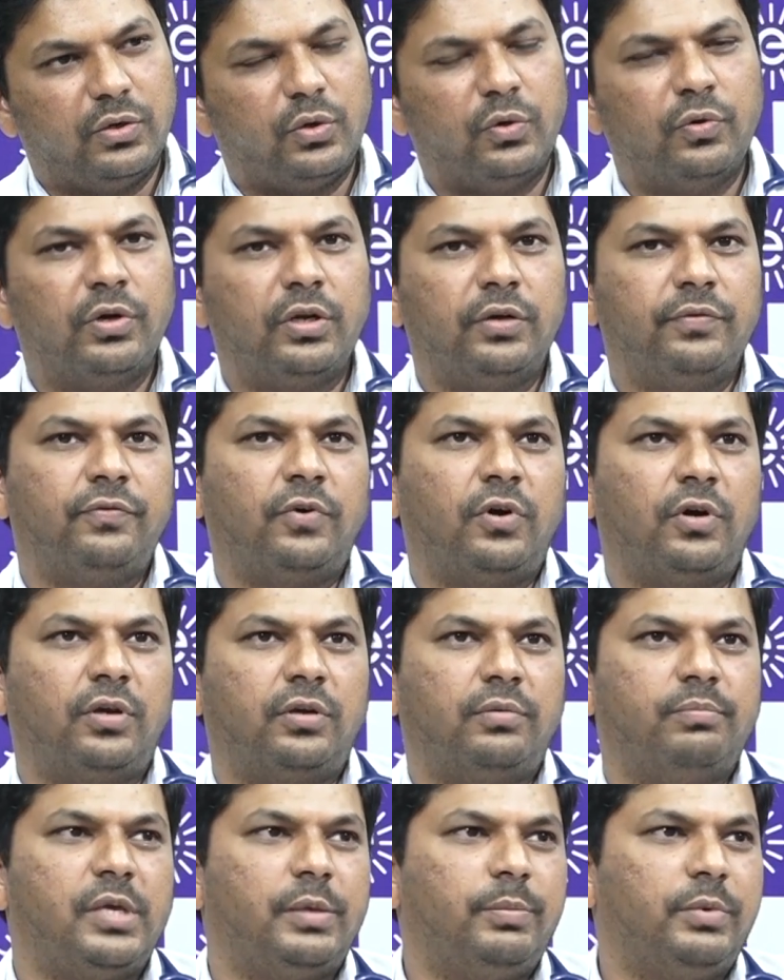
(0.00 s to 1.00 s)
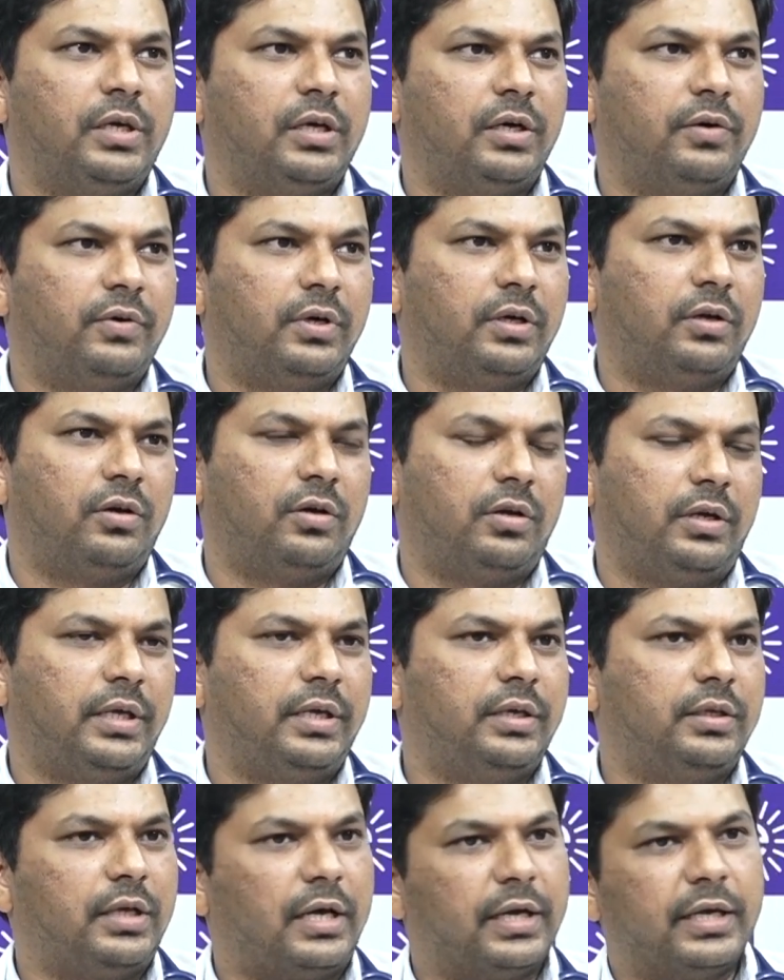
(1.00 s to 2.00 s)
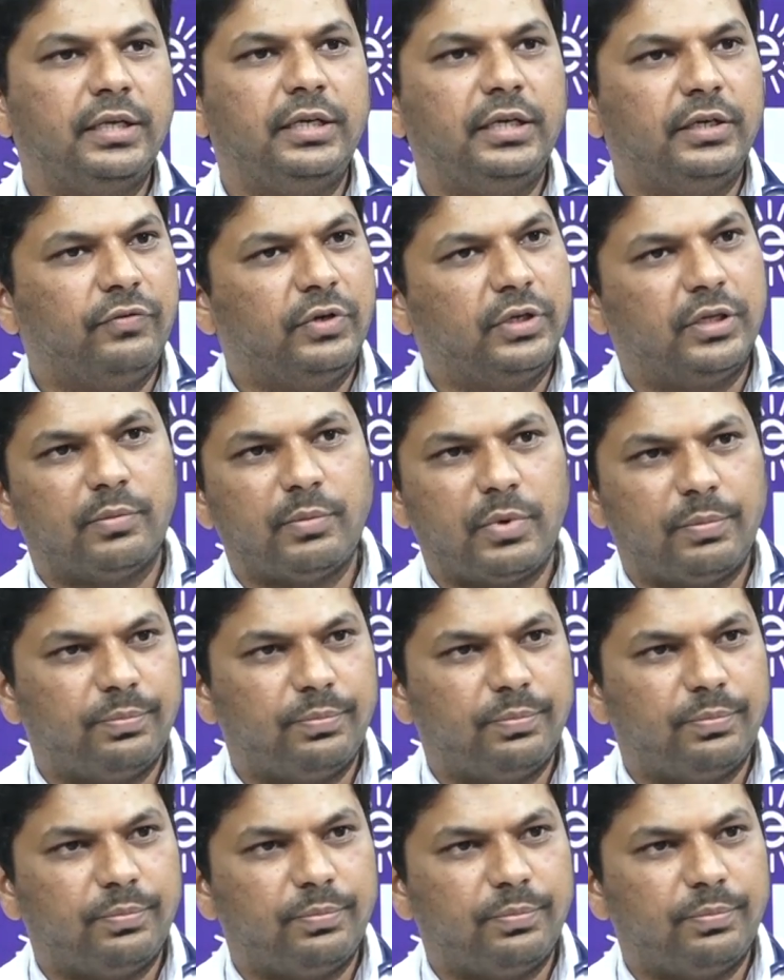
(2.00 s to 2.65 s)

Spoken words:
over for maybe hour, or like again it will come